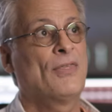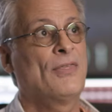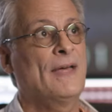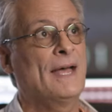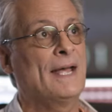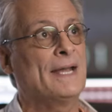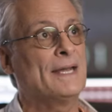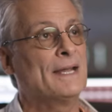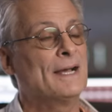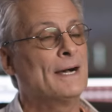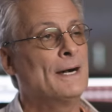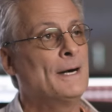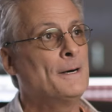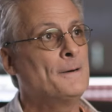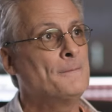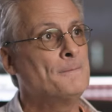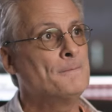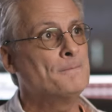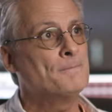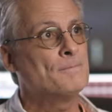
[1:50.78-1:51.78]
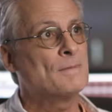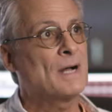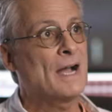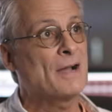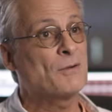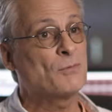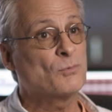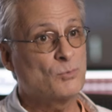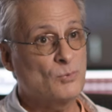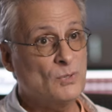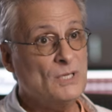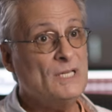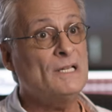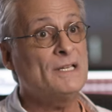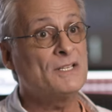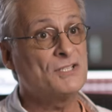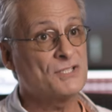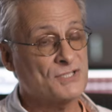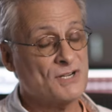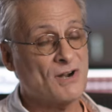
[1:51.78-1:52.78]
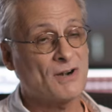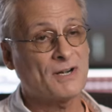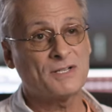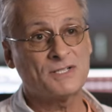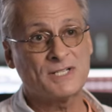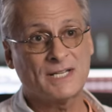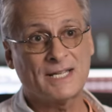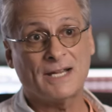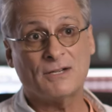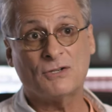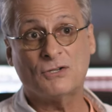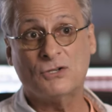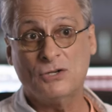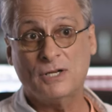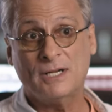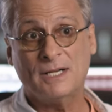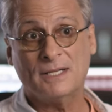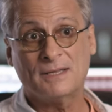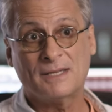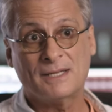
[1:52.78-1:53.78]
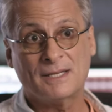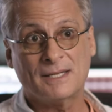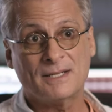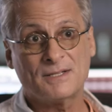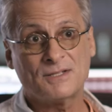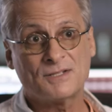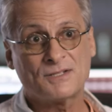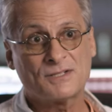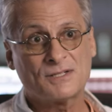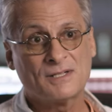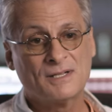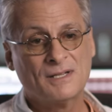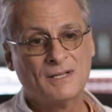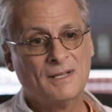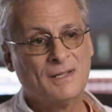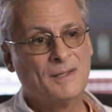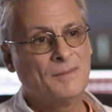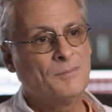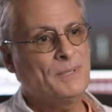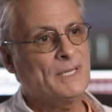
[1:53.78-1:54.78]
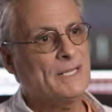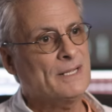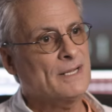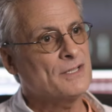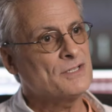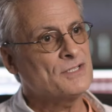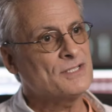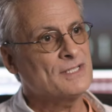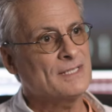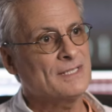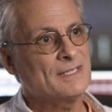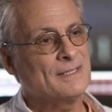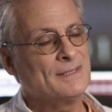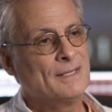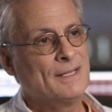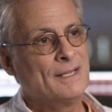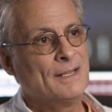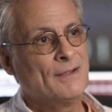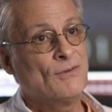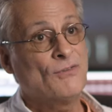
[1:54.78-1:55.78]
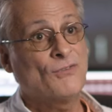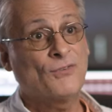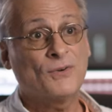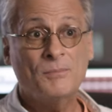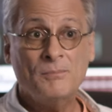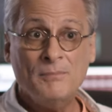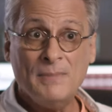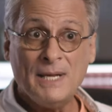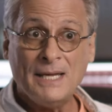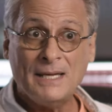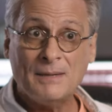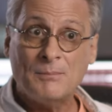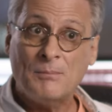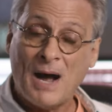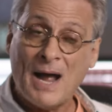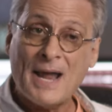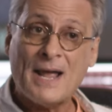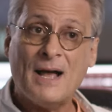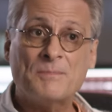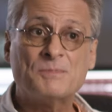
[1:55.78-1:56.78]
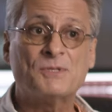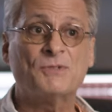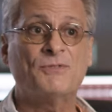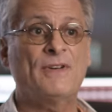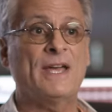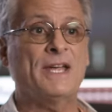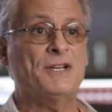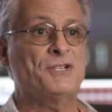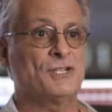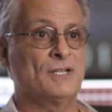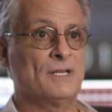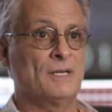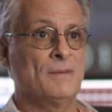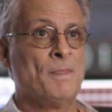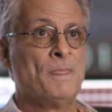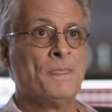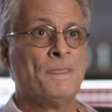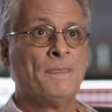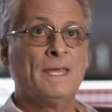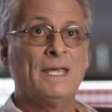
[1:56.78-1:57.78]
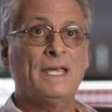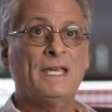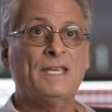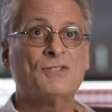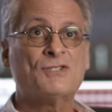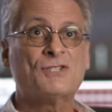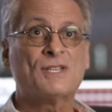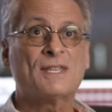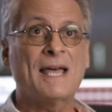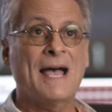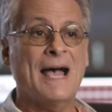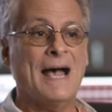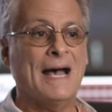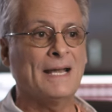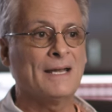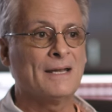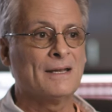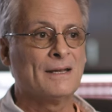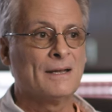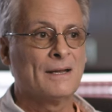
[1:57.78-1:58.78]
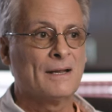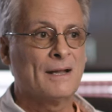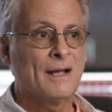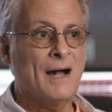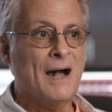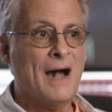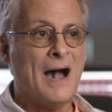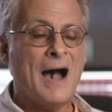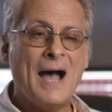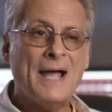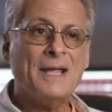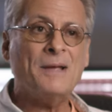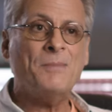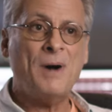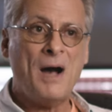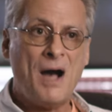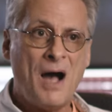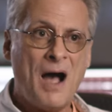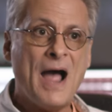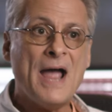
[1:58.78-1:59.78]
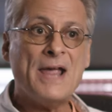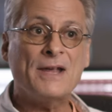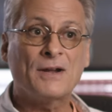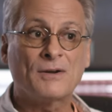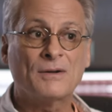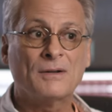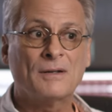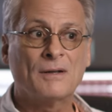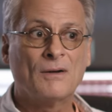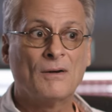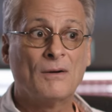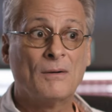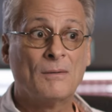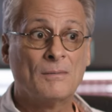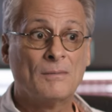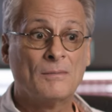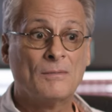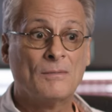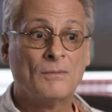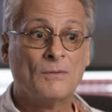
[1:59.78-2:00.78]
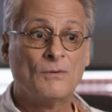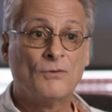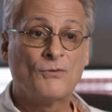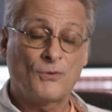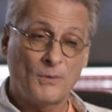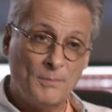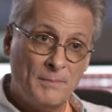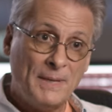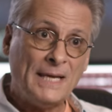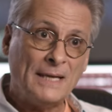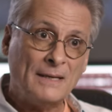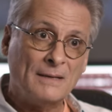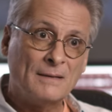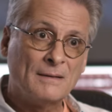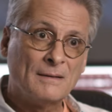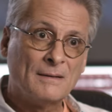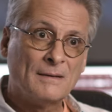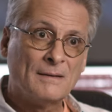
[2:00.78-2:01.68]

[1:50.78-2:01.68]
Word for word: that um, I really started to get good at this because for me, my observation is that I am hired for me.